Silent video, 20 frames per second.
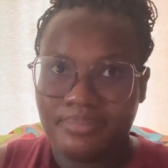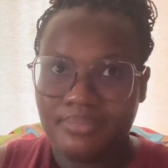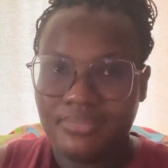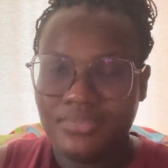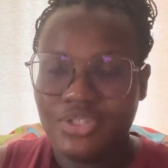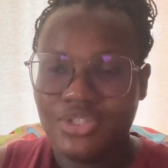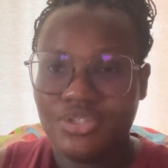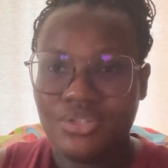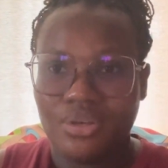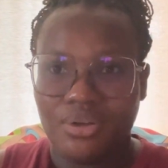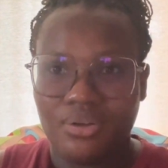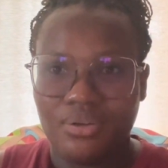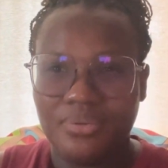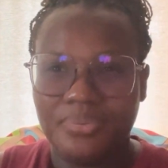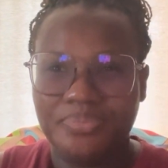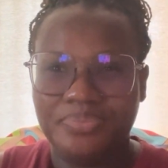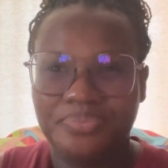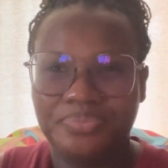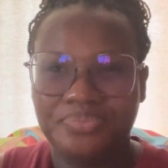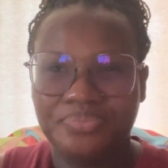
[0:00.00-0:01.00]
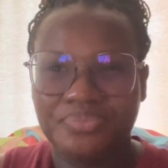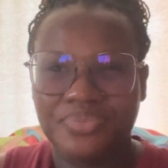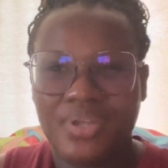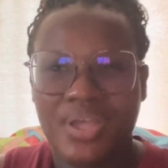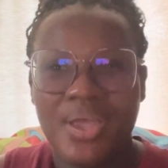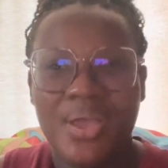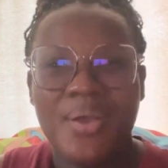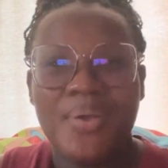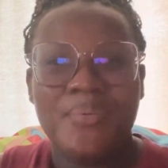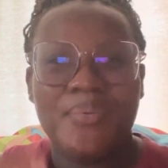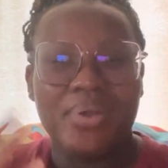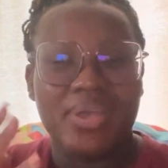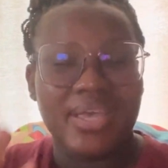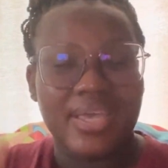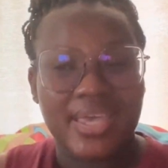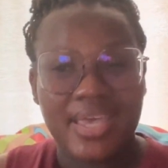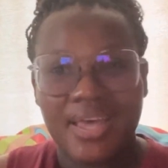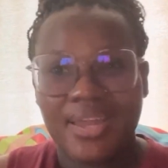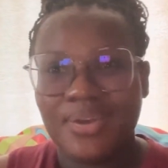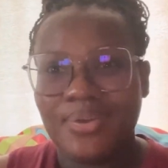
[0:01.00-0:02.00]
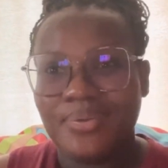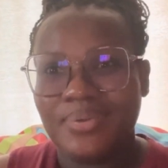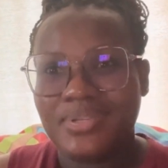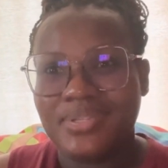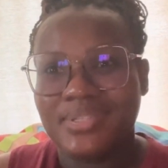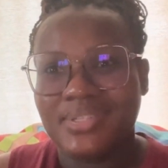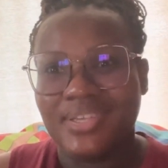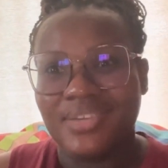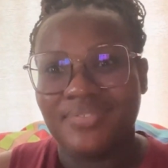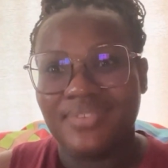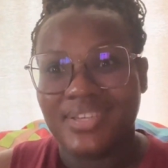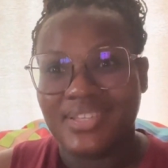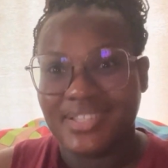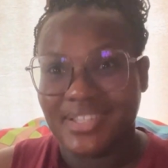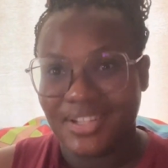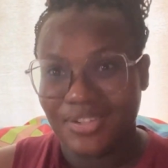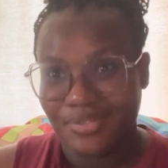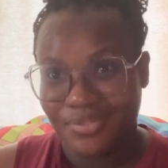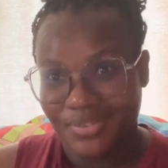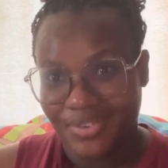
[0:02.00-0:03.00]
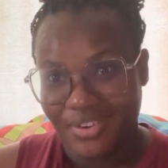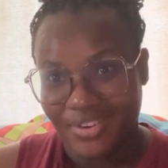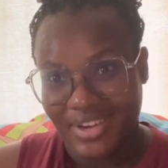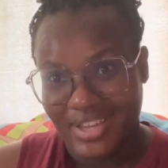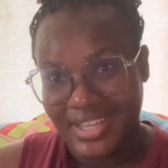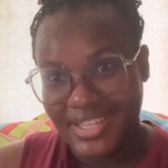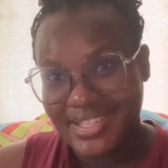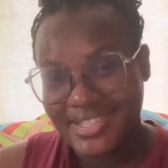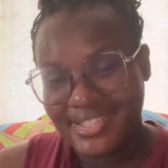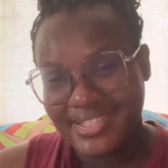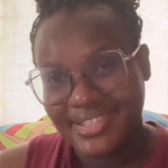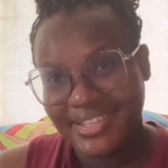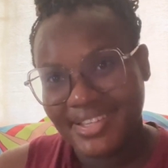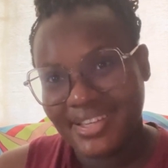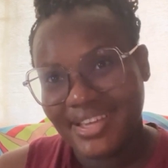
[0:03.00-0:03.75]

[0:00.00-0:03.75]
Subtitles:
So what you can do is give yourself grace.